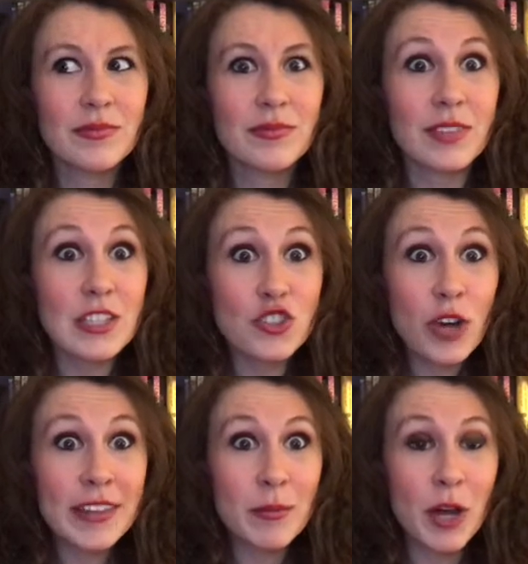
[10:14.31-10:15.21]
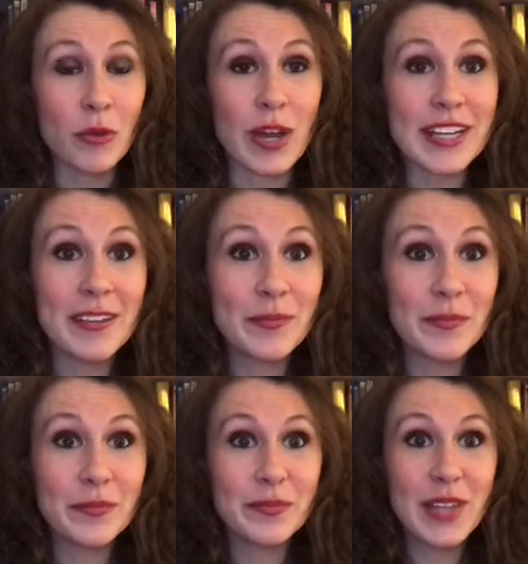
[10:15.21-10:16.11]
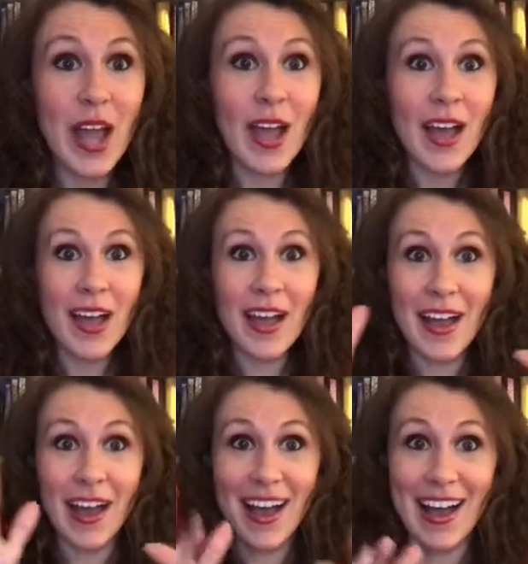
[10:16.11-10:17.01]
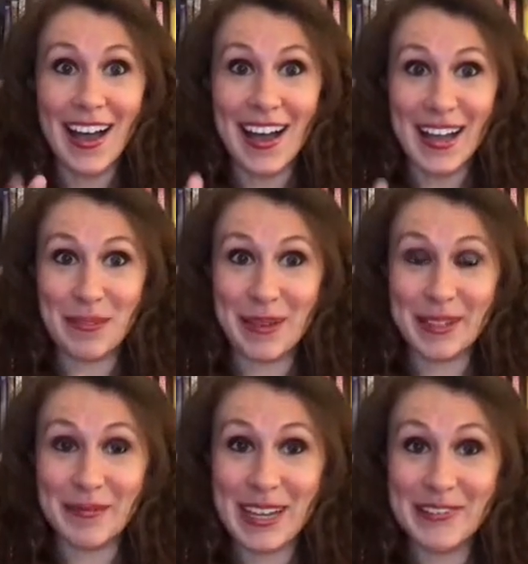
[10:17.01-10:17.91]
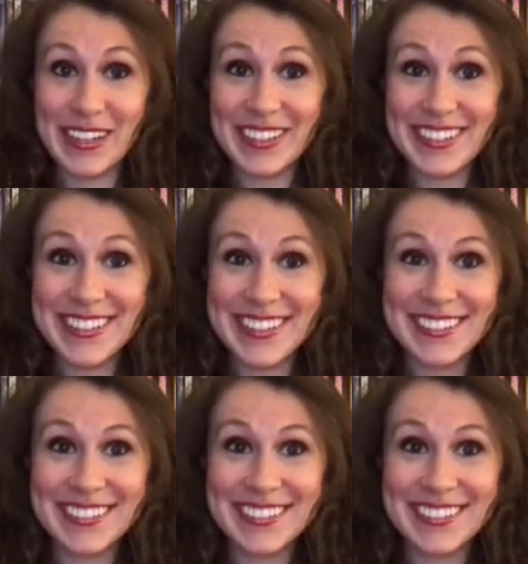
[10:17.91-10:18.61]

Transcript: Let's try them all. Ready? I wiggle my fingers.